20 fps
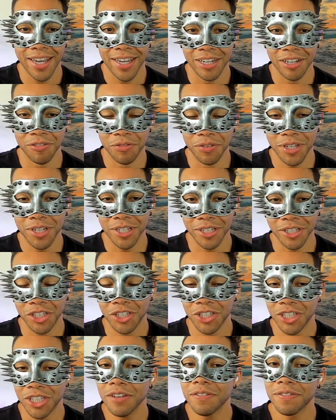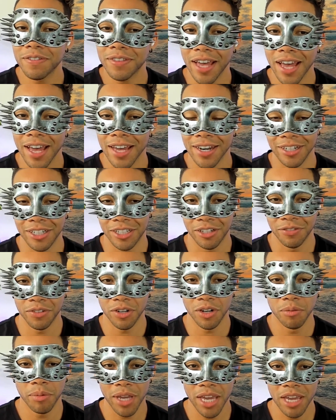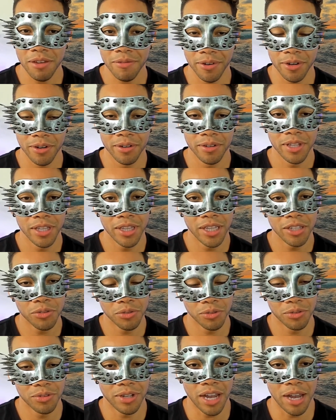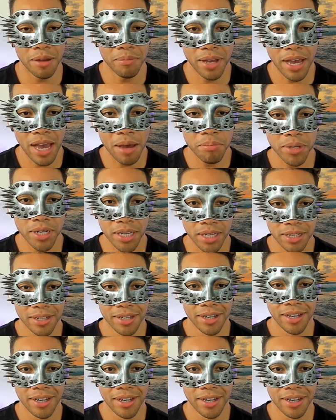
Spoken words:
and if we can shift that and shift our behavior, then this will stop happening.